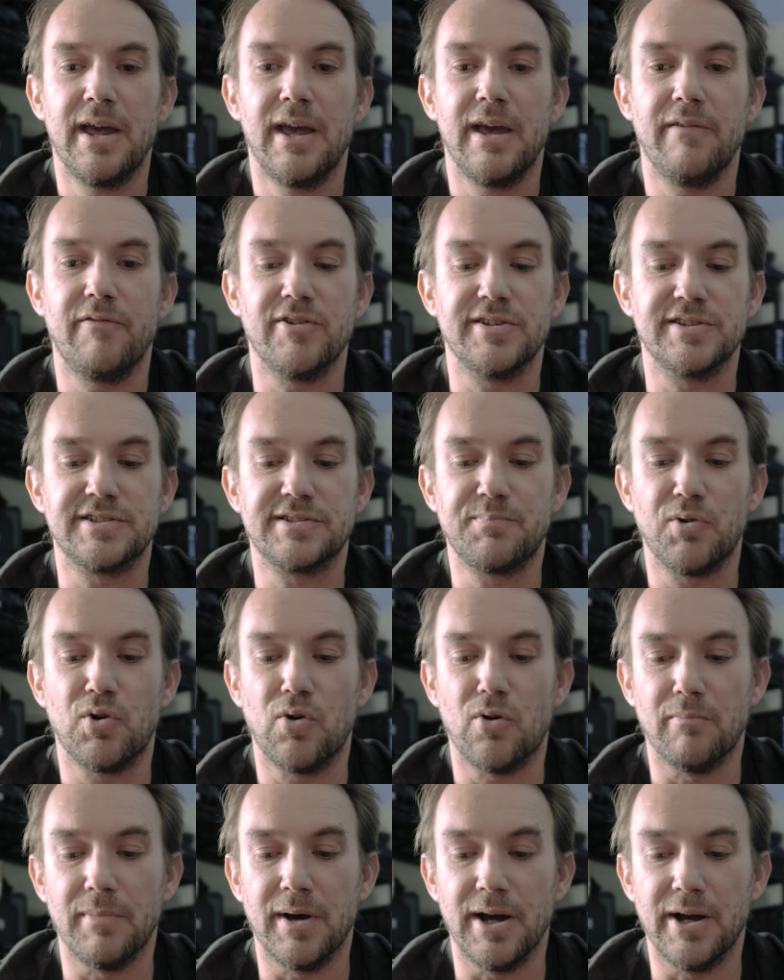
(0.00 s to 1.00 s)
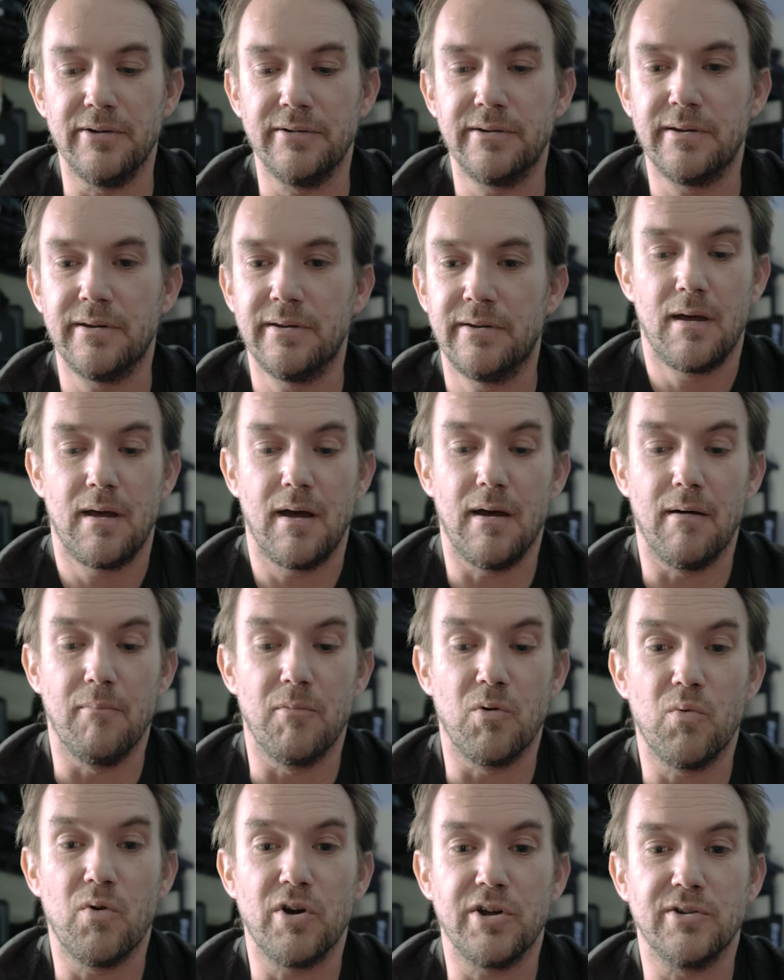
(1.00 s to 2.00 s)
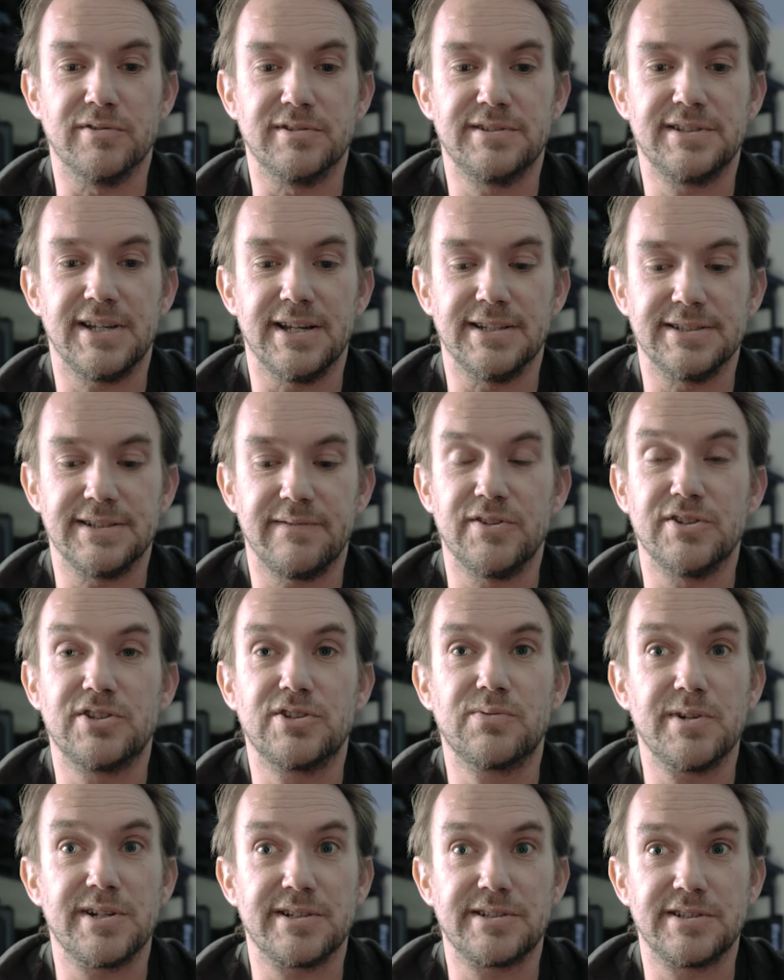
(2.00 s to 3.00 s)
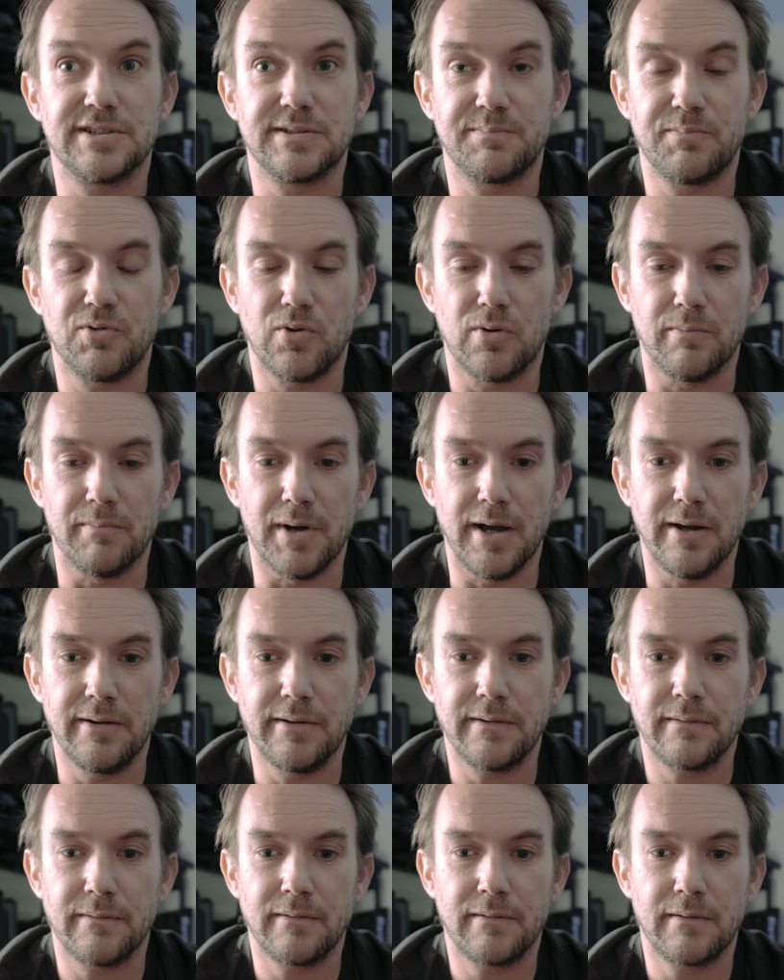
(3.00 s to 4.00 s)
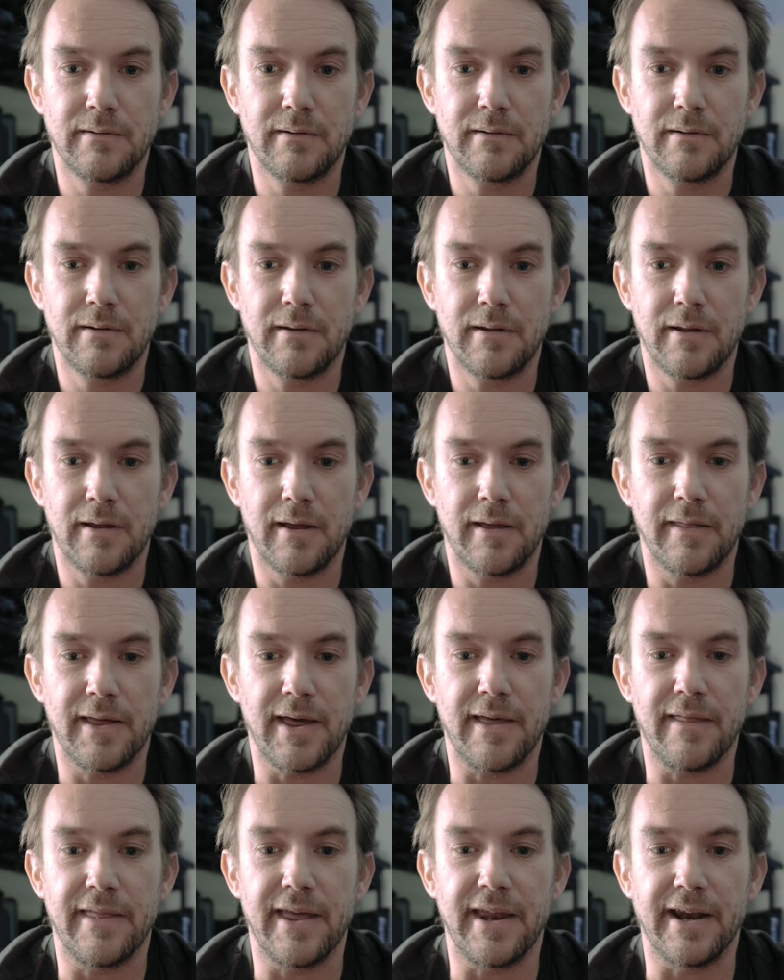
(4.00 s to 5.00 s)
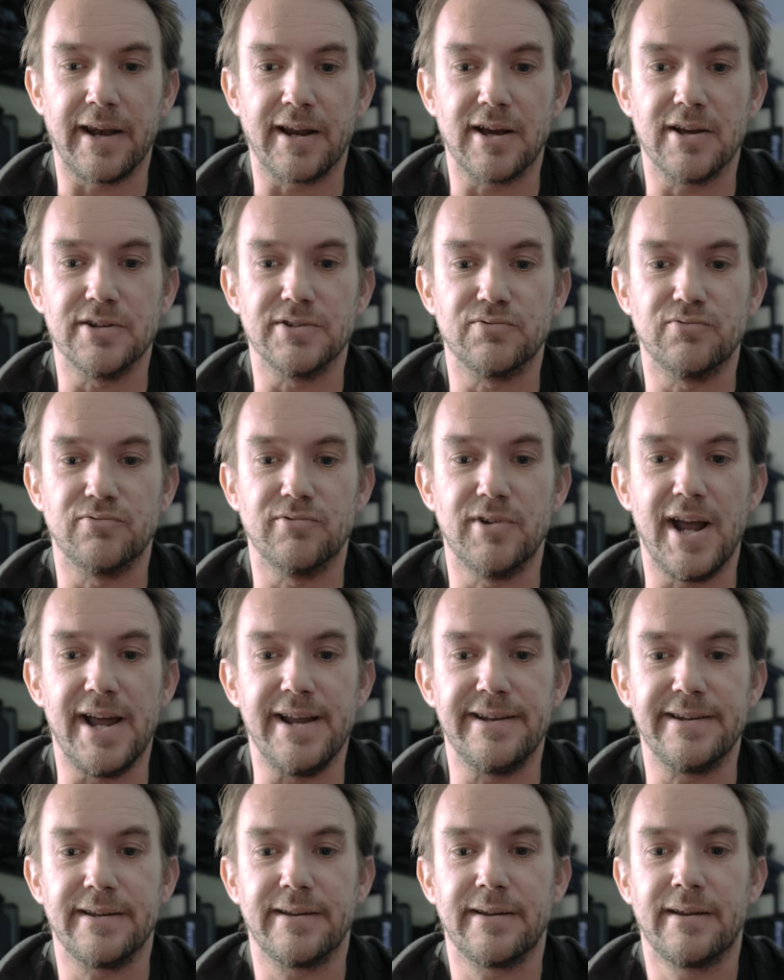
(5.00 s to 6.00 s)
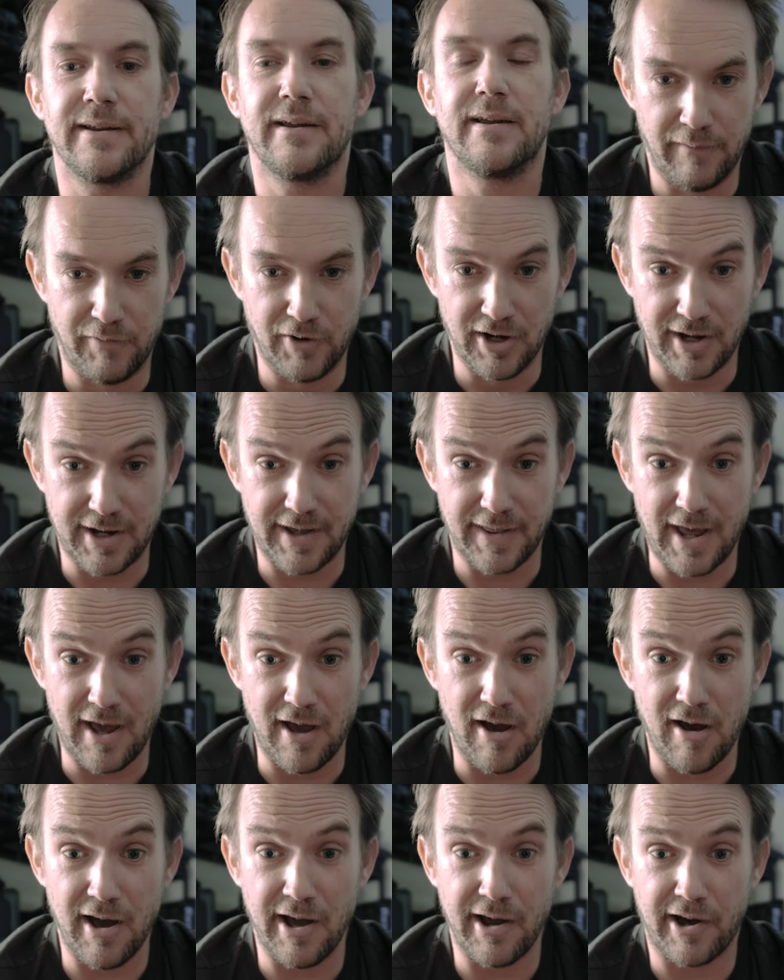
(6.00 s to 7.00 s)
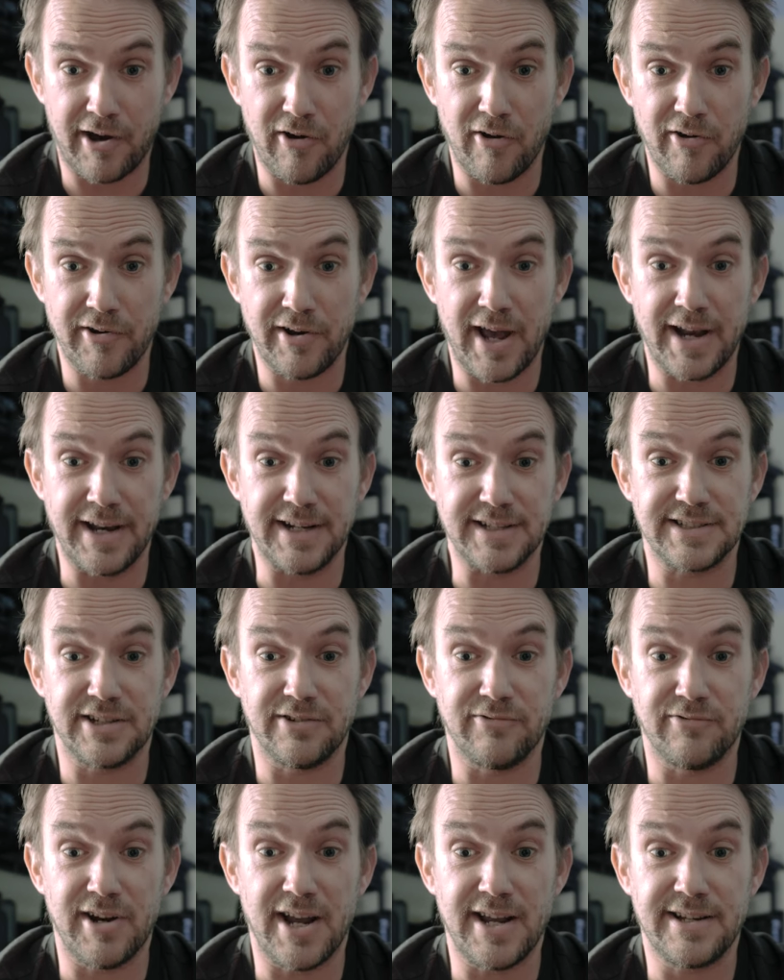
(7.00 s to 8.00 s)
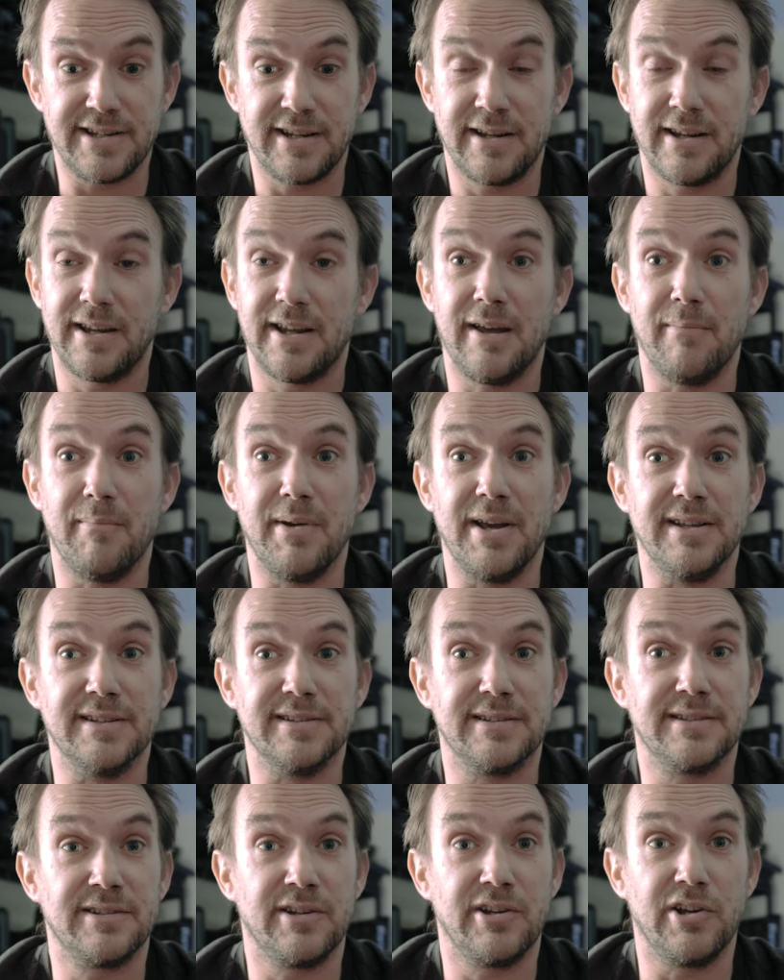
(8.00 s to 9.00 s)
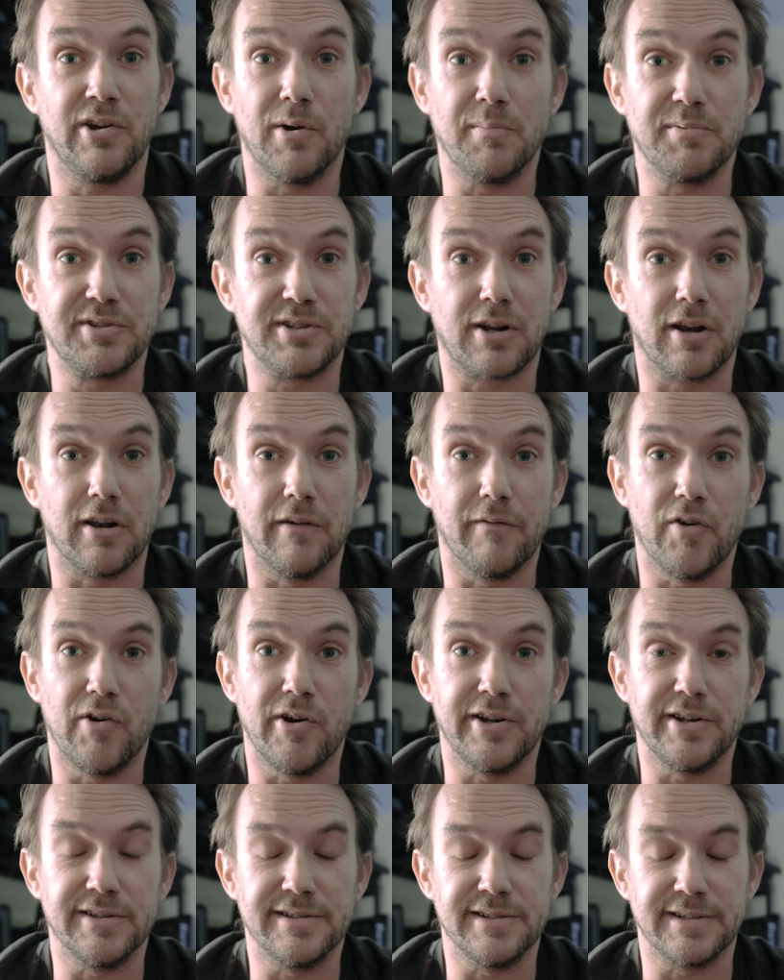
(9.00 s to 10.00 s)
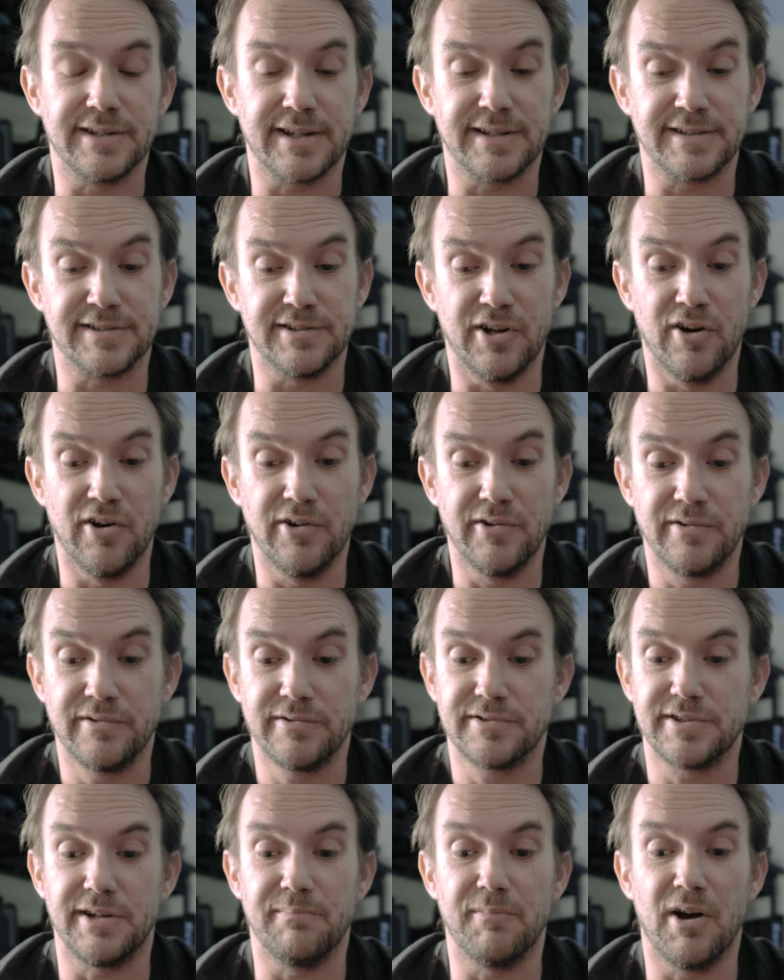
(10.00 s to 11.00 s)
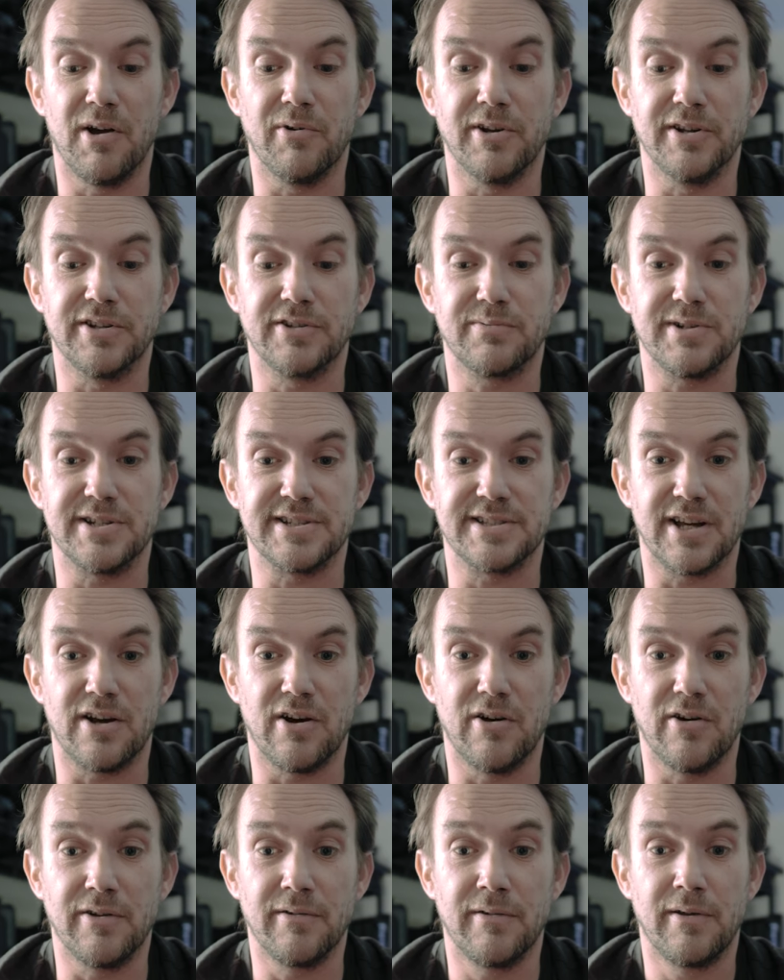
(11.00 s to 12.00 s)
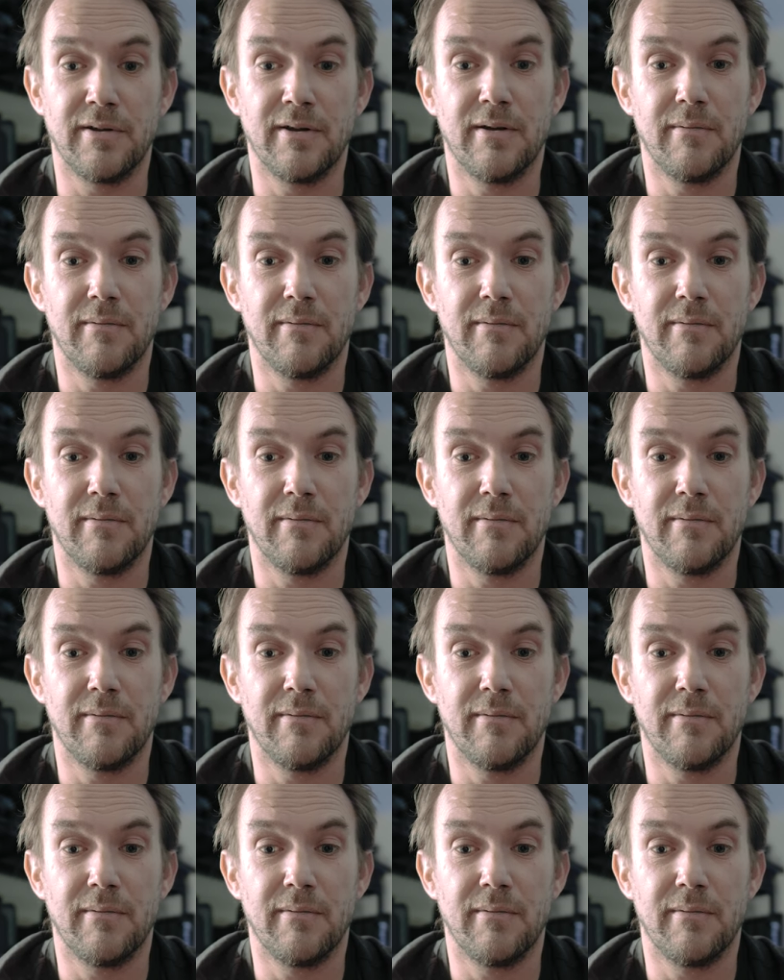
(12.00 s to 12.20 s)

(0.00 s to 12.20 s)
If you're in sport mode, but what you'll see is if you switch to sport mode, that then goes red. If you look at that icon and it's in red, it means your obstacle avoidance isn't on, so you might want to switch that on.